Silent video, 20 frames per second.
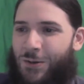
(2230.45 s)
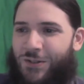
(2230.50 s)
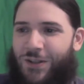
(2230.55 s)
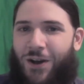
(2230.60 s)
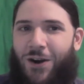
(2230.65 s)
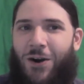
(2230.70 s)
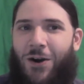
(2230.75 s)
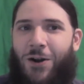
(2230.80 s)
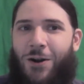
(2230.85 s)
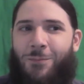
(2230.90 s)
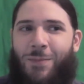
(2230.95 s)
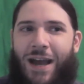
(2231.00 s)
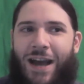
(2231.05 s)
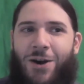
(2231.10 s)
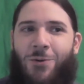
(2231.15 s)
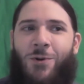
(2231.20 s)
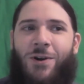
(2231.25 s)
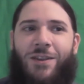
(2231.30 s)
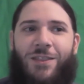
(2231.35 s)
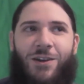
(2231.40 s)
all
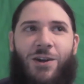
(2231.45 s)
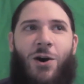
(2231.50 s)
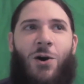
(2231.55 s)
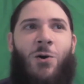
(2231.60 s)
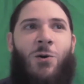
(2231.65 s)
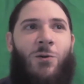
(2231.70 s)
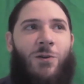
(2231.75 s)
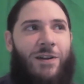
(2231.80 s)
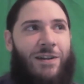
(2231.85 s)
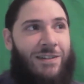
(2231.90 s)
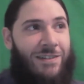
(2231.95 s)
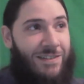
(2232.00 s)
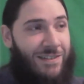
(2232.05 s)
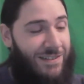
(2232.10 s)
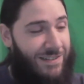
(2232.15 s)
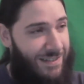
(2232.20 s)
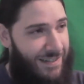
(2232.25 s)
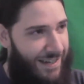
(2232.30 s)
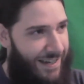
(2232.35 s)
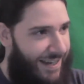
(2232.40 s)
about where the gold
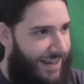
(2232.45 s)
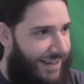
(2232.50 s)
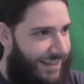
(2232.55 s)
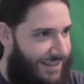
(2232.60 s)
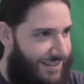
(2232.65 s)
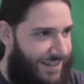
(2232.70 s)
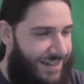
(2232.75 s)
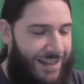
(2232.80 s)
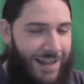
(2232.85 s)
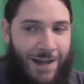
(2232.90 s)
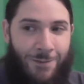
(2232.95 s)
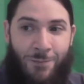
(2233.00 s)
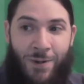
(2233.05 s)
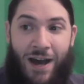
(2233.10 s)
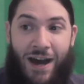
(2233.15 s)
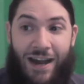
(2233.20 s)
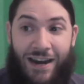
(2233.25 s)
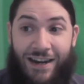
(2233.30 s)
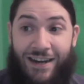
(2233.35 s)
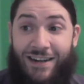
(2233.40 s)
is. It's in them
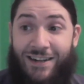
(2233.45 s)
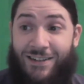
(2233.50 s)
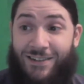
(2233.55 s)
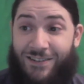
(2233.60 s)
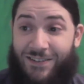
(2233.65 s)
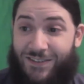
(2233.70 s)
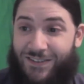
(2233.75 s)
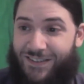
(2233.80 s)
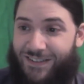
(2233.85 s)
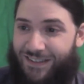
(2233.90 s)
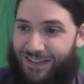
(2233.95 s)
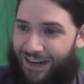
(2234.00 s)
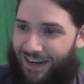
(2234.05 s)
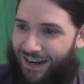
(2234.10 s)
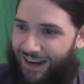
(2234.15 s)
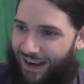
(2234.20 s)
hills.